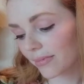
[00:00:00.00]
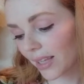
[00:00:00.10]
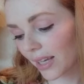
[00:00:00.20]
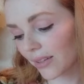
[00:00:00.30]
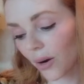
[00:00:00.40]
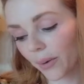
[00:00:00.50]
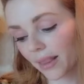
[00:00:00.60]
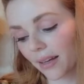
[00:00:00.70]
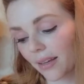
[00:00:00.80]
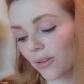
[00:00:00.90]
Knowing
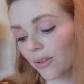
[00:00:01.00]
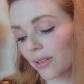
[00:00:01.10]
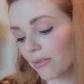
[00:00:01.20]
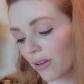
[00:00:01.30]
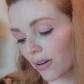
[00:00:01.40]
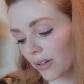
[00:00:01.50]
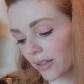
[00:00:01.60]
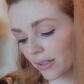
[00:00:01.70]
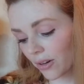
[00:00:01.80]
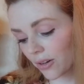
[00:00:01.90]
that you live on
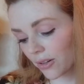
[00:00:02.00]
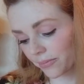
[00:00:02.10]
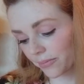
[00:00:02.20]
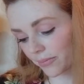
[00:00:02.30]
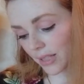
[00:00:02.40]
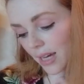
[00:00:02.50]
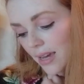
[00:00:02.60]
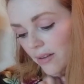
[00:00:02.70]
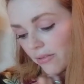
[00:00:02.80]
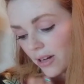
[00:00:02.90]
and on. The
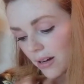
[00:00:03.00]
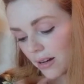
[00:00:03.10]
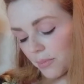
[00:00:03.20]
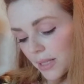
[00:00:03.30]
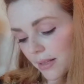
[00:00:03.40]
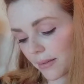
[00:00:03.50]
Eight of Cups.